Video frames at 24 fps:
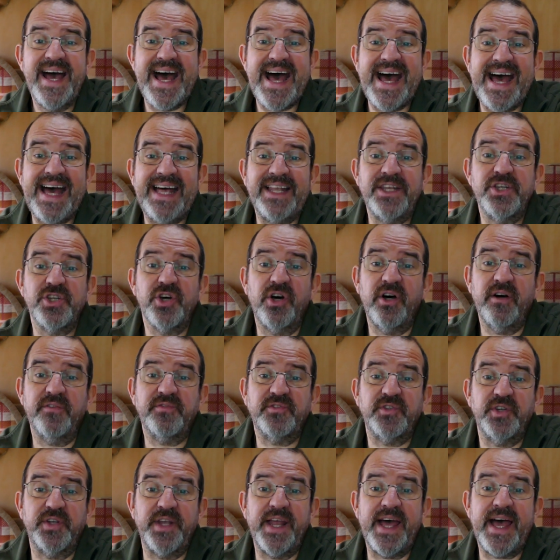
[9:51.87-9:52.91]
and
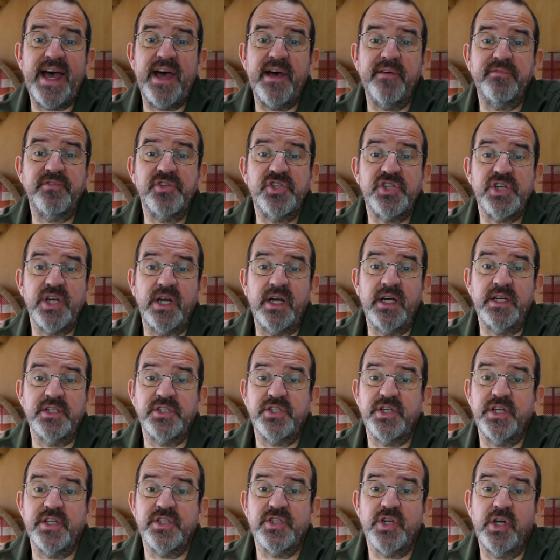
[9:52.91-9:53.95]
often have
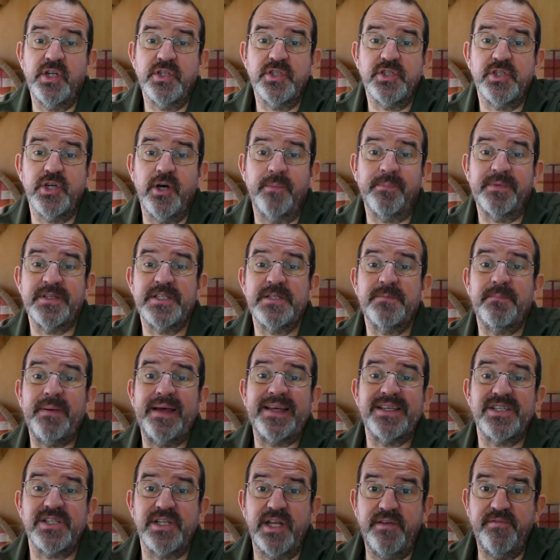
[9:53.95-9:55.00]
charges on top,
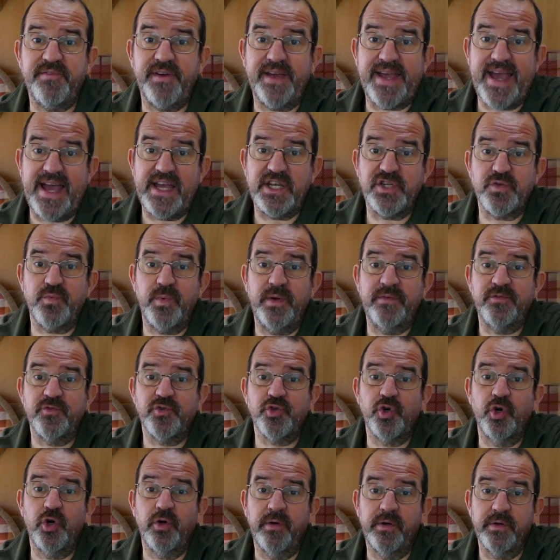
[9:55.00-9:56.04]
especially for cash
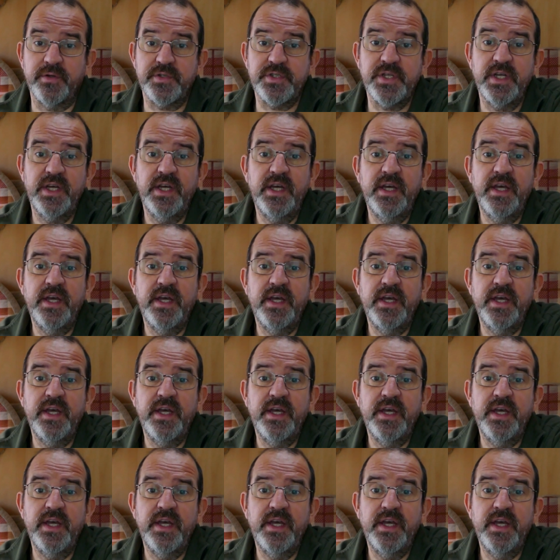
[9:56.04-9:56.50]
withdrawals.